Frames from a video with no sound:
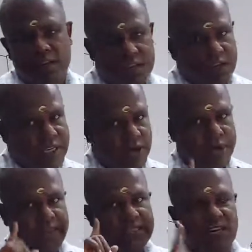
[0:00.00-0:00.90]
so that you
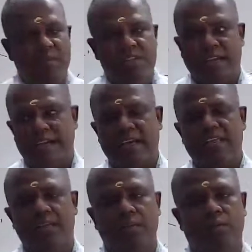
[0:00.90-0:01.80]
can establish a
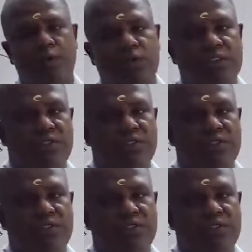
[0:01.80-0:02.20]
connection between the